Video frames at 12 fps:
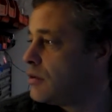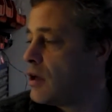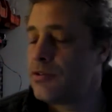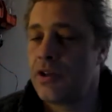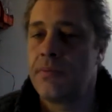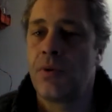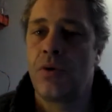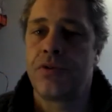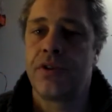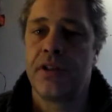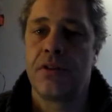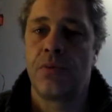don't do any more
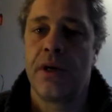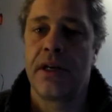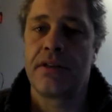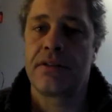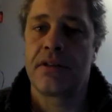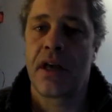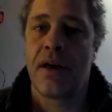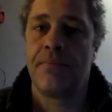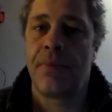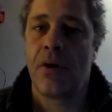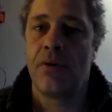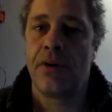to these wings, and get
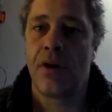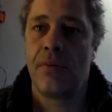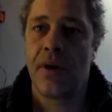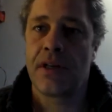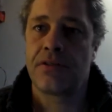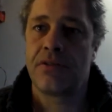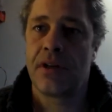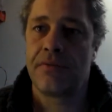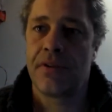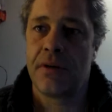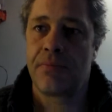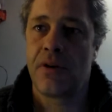them bolted on, make sure they
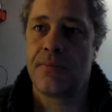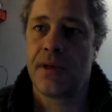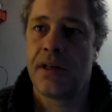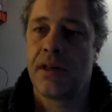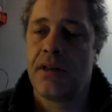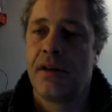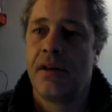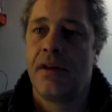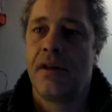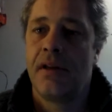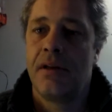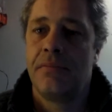fit properly,
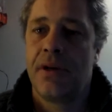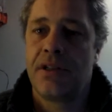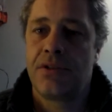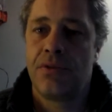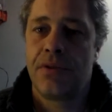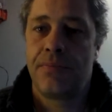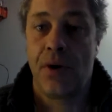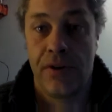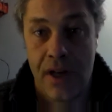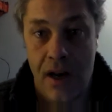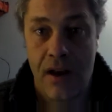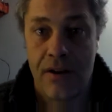make sure the
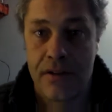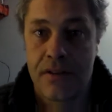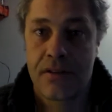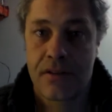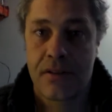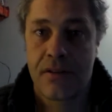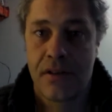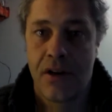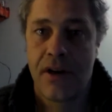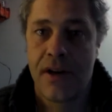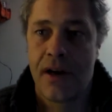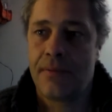body lines
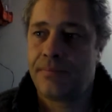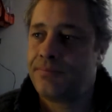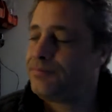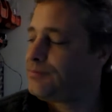line up.